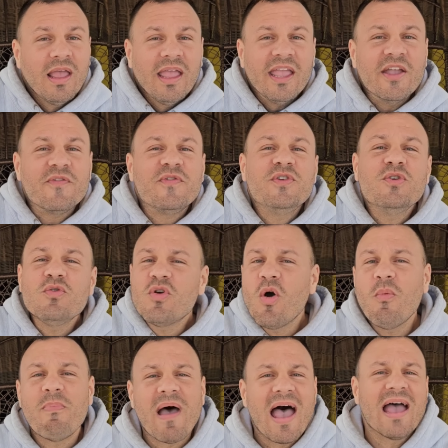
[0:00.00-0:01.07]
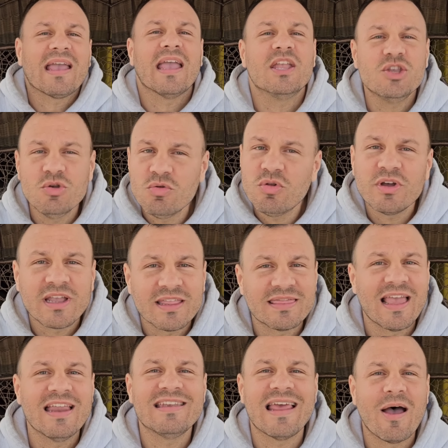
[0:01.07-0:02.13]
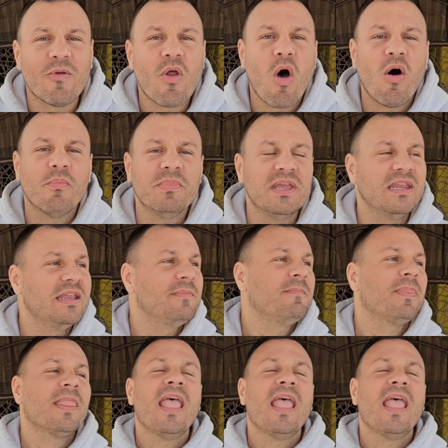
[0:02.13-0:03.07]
If you go back and you look at that town hall meeting,